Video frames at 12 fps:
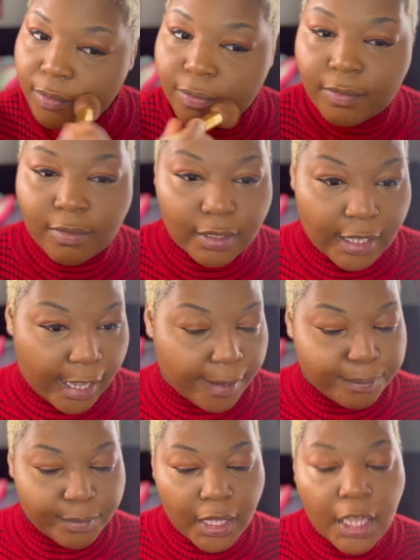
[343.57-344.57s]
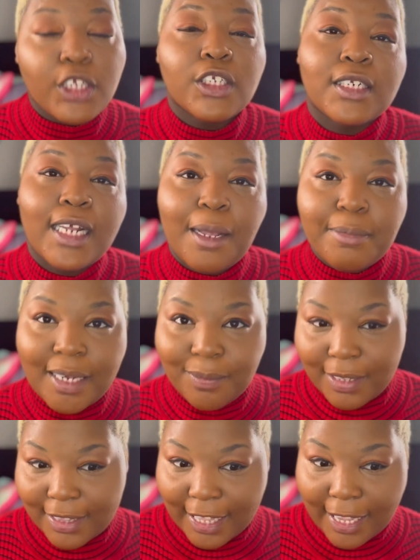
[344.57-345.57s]
Okay. So now I'm done
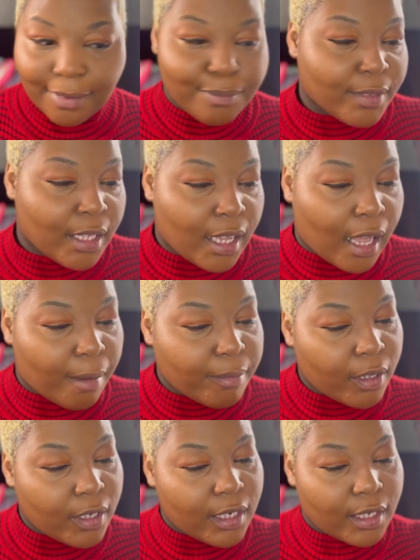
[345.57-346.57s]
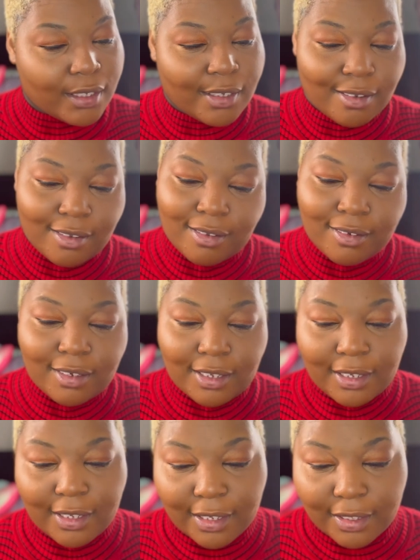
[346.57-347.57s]
with that. I'm going to go
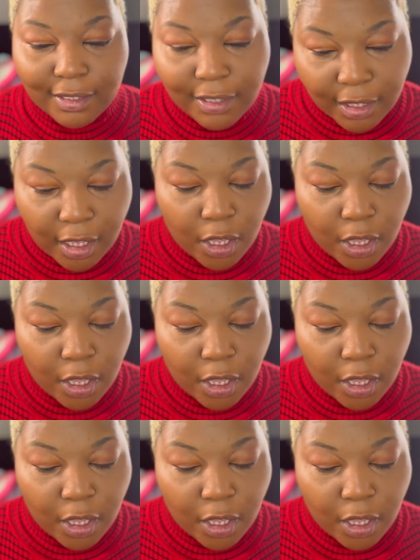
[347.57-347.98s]
in.